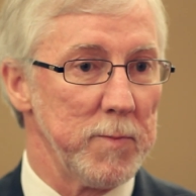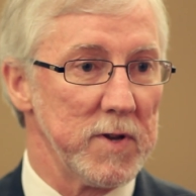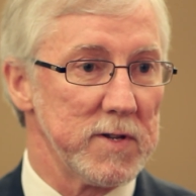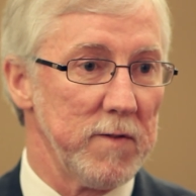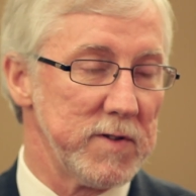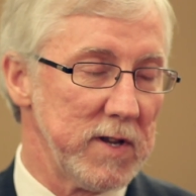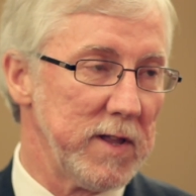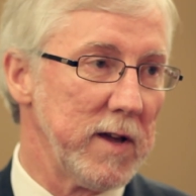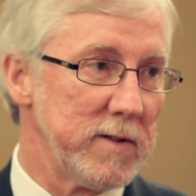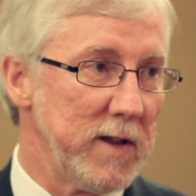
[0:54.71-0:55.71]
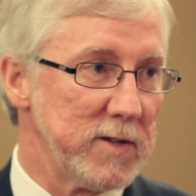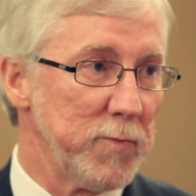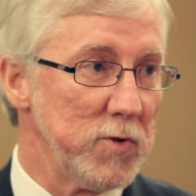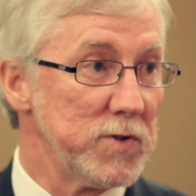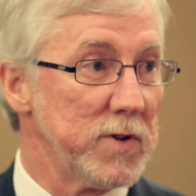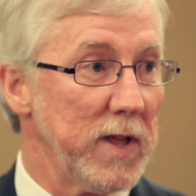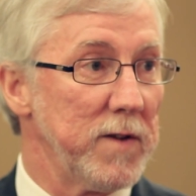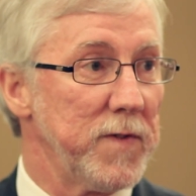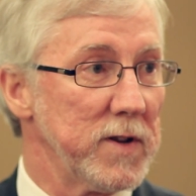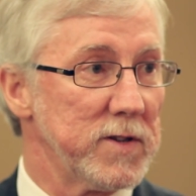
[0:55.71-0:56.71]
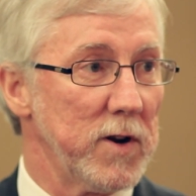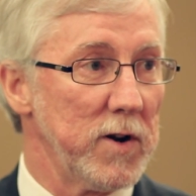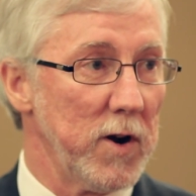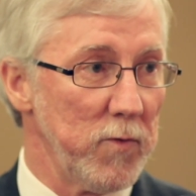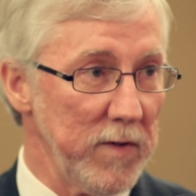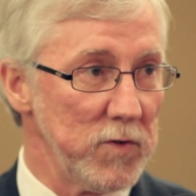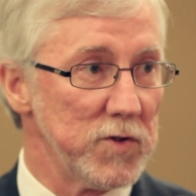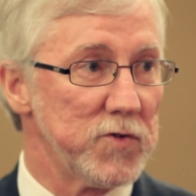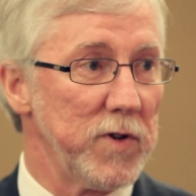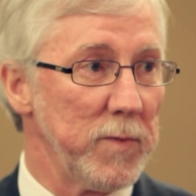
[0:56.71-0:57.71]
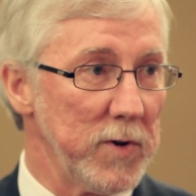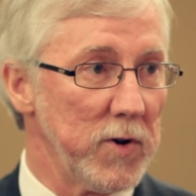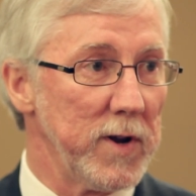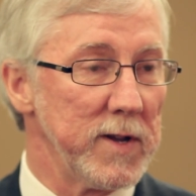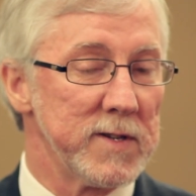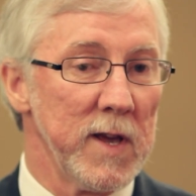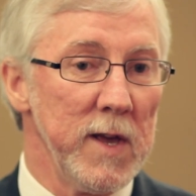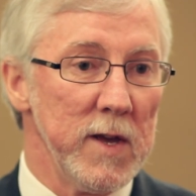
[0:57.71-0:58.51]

because obviously that, as a producer, that affects our revenue stream and earnings.